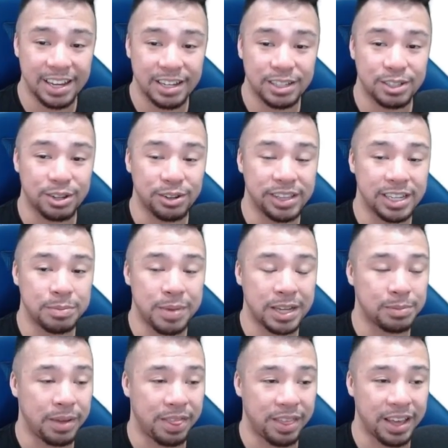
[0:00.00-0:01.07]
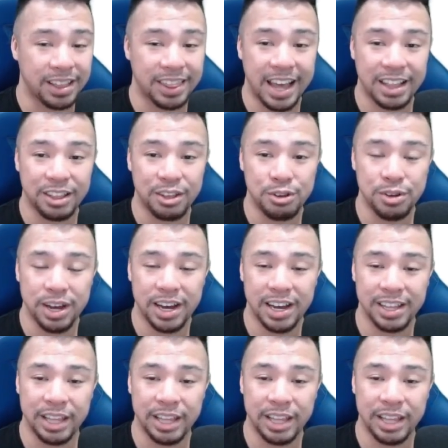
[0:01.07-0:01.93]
So this makes me think that you uh,